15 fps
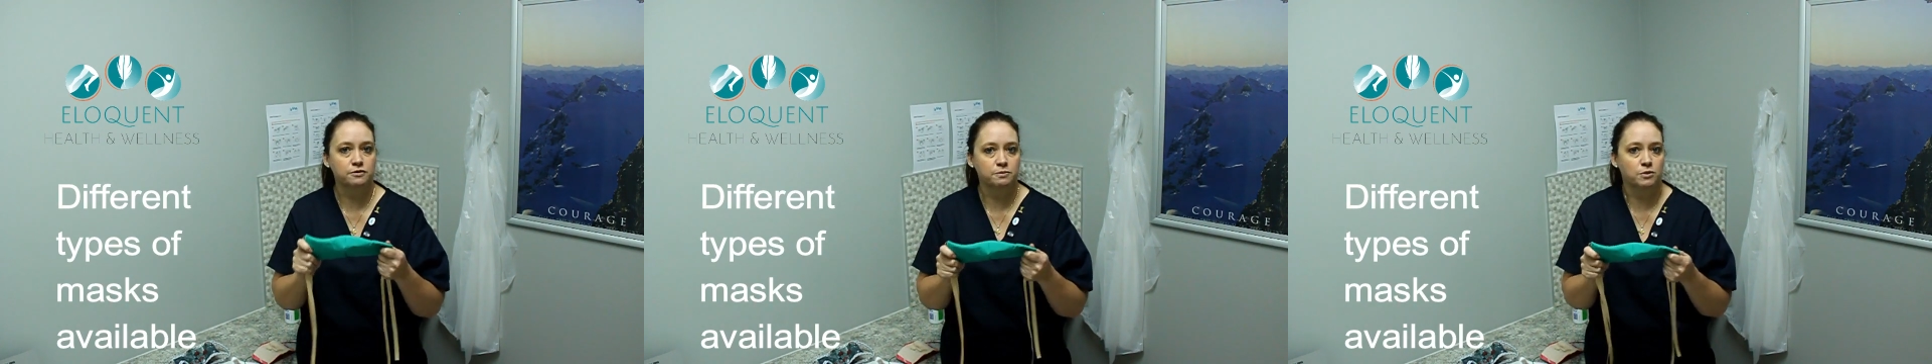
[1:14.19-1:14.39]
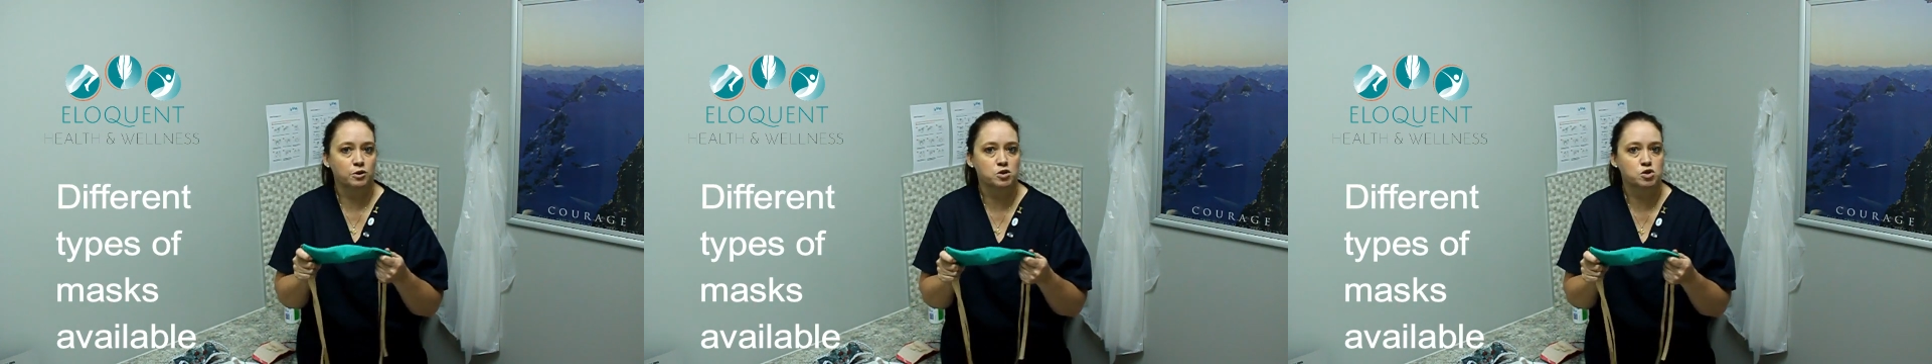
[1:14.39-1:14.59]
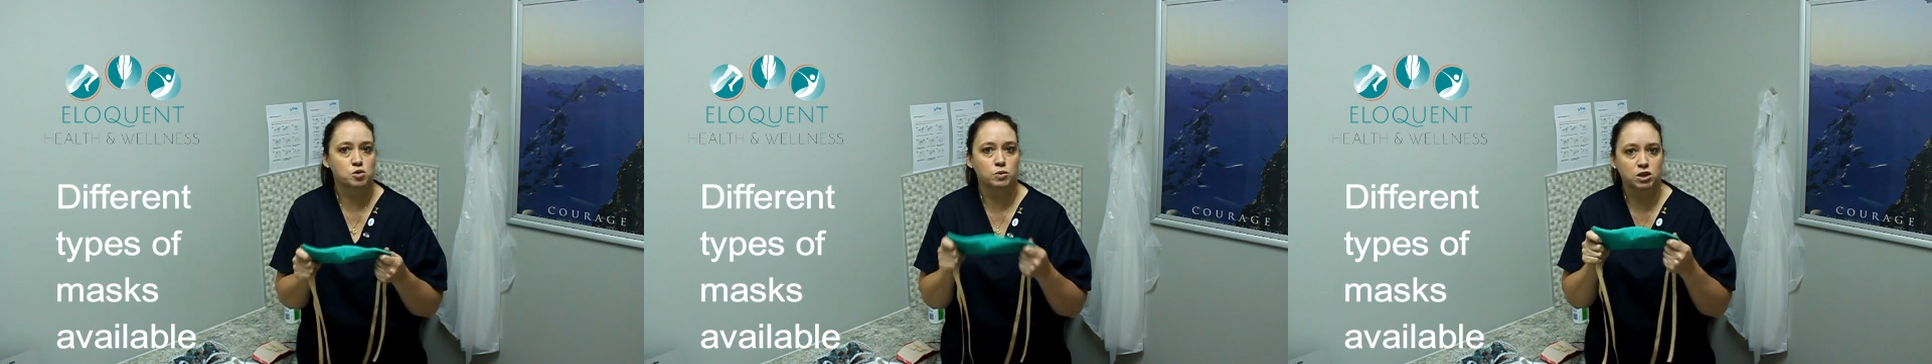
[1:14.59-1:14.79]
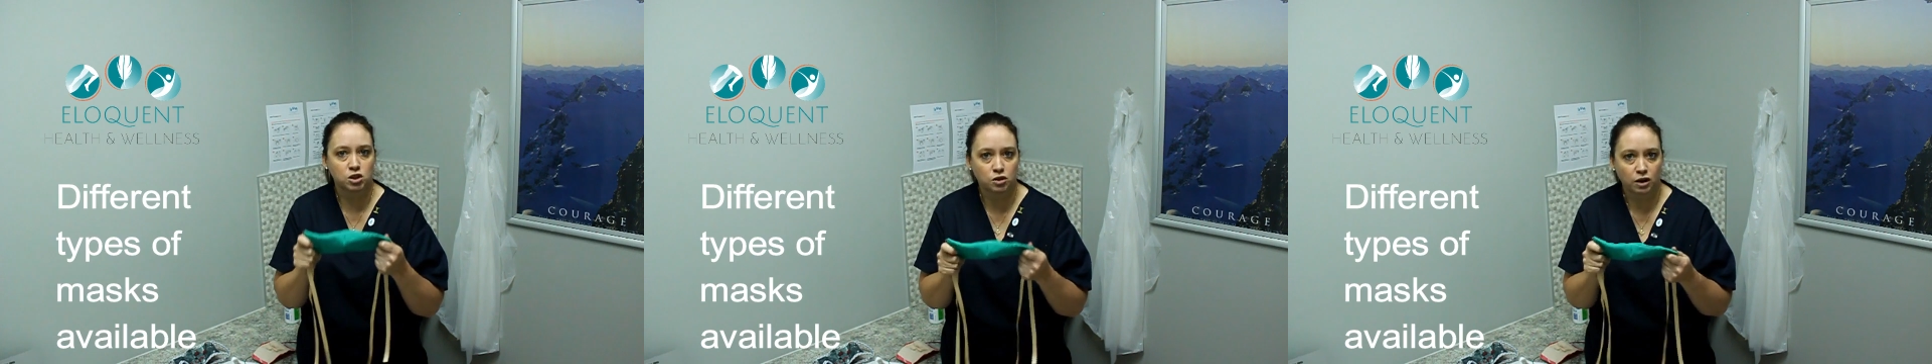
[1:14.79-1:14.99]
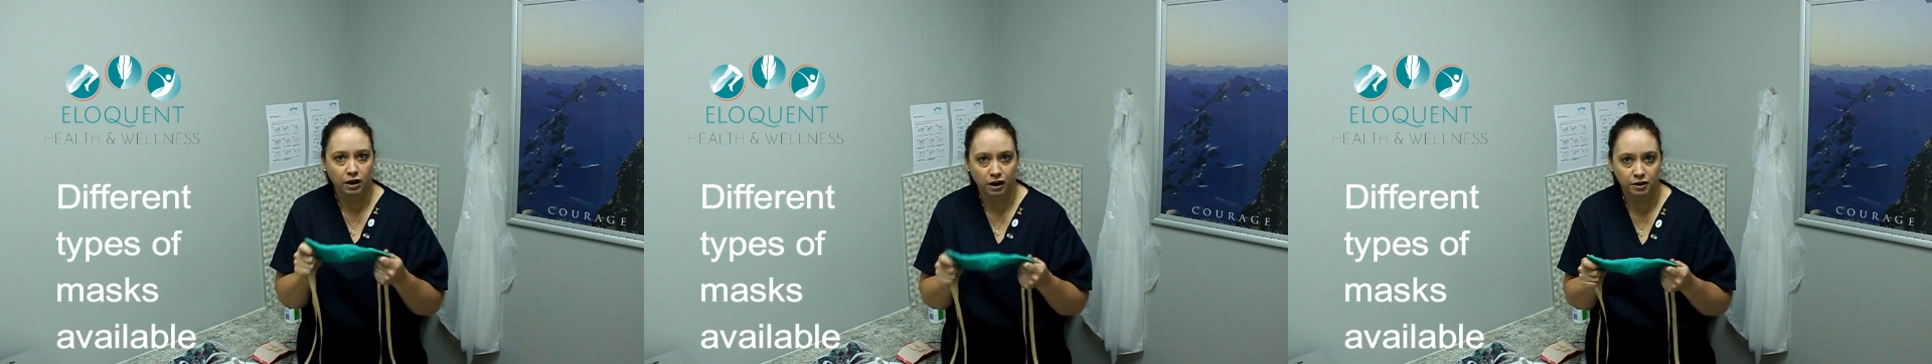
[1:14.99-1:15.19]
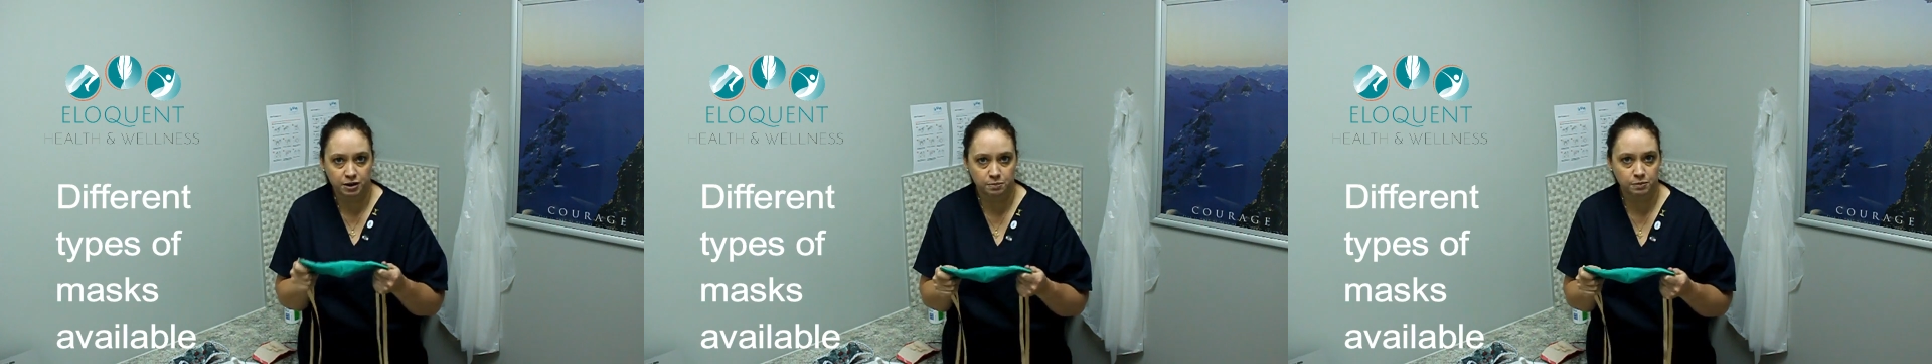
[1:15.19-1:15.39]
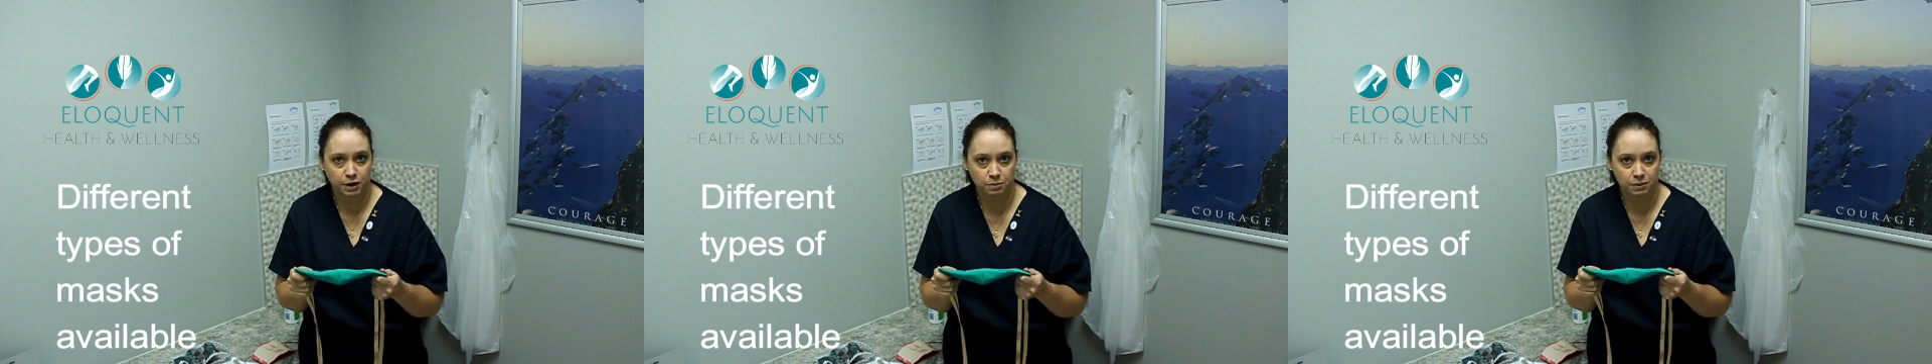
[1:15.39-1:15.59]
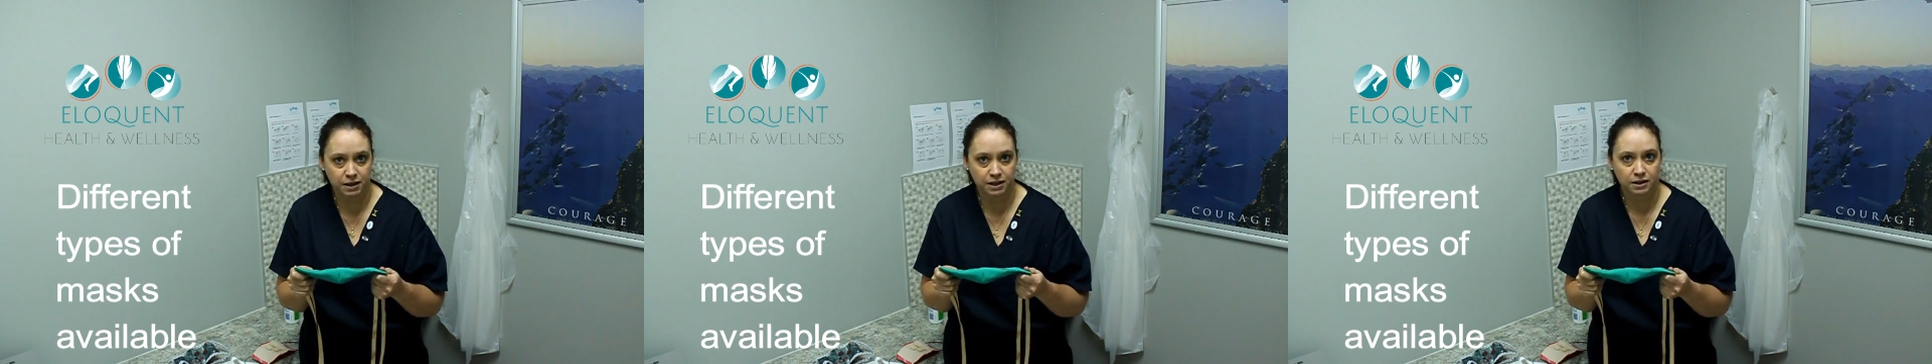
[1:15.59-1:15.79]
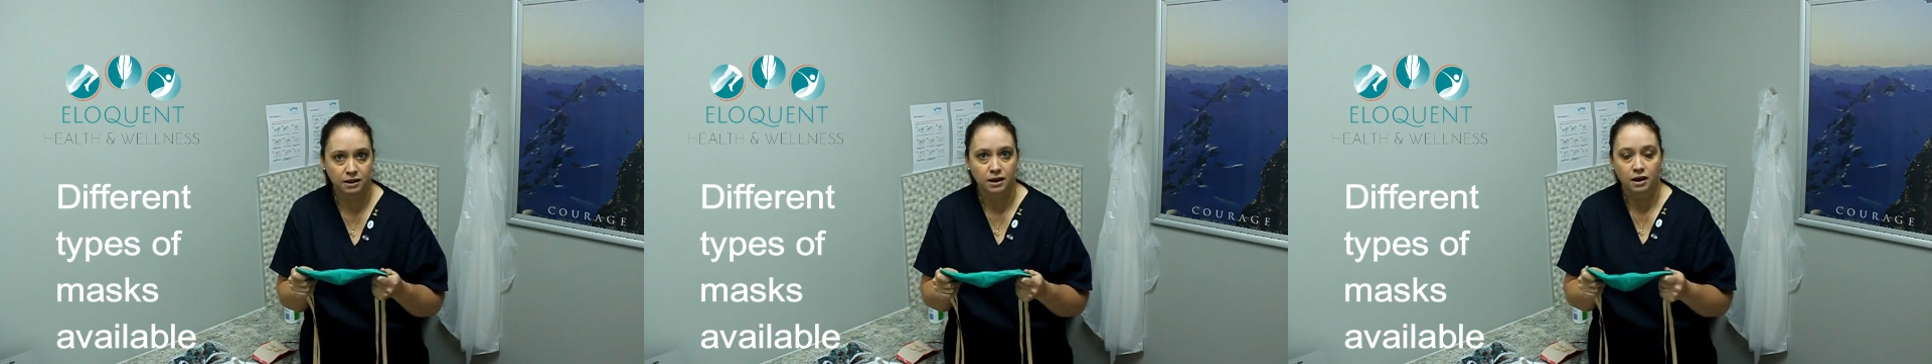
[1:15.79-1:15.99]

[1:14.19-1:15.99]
mask when you go out in public,